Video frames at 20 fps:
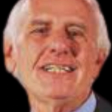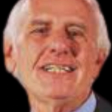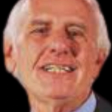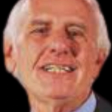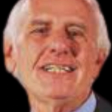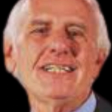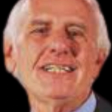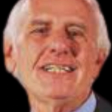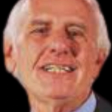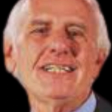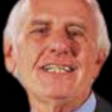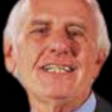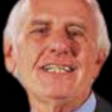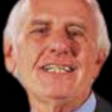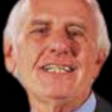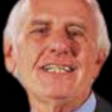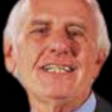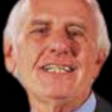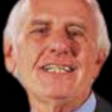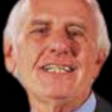
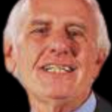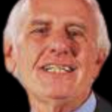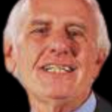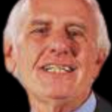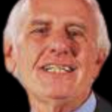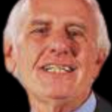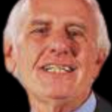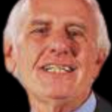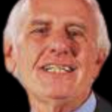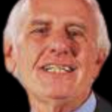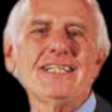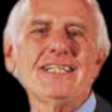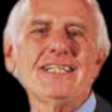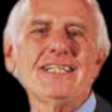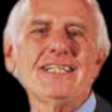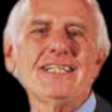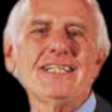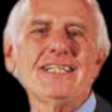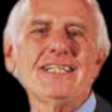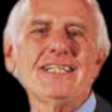
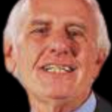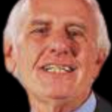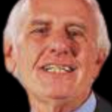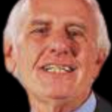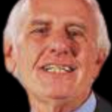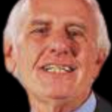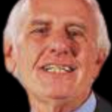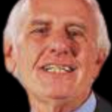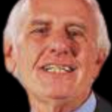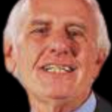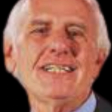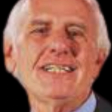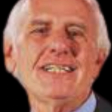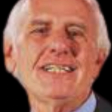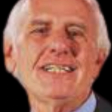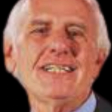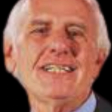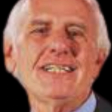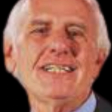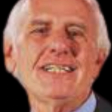
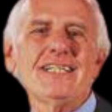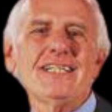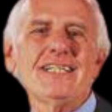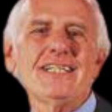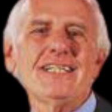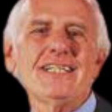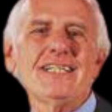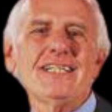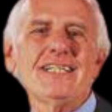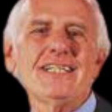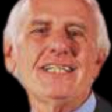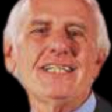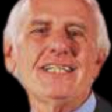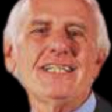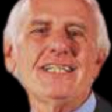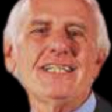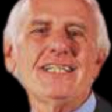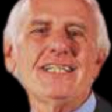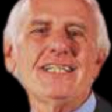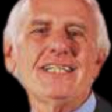
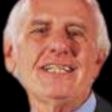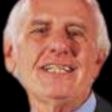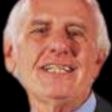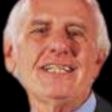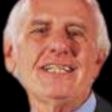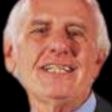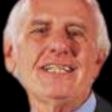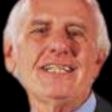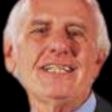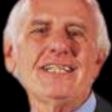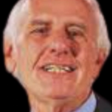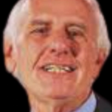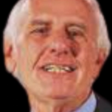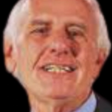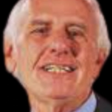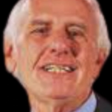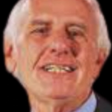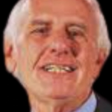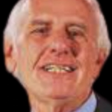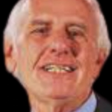
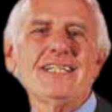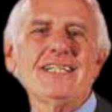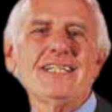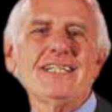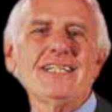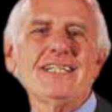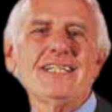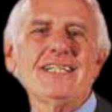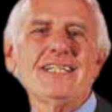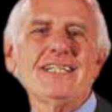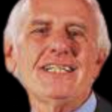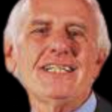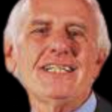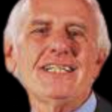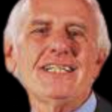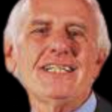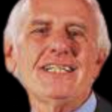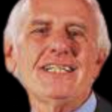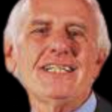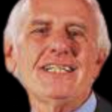
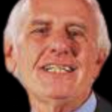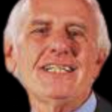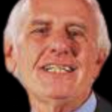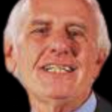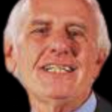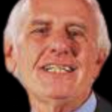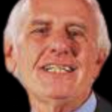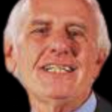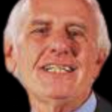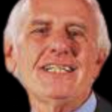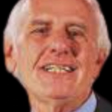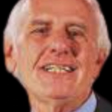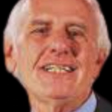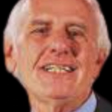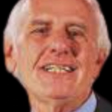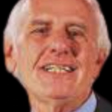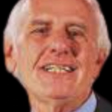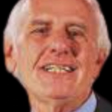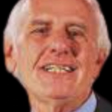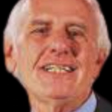
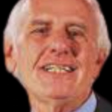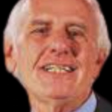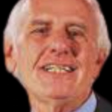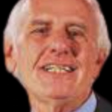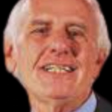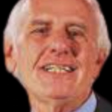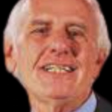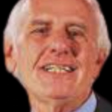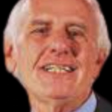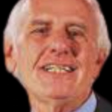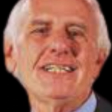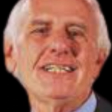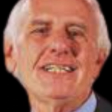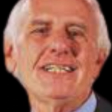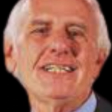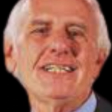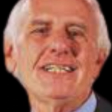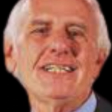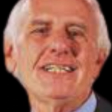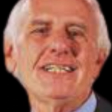This is a still picture; no speech is visible.